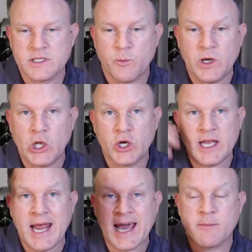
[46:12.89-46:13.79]
and we look
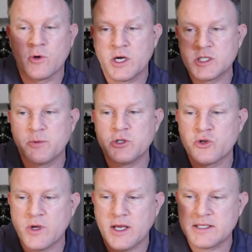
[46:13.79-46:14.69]
in animal
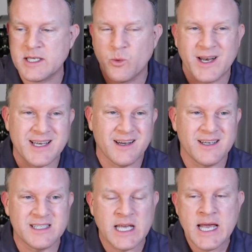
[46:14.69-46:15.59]
husbandry and see what it
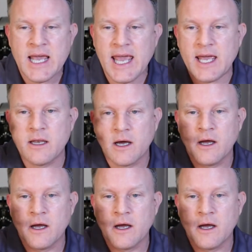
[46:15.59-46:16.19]
does in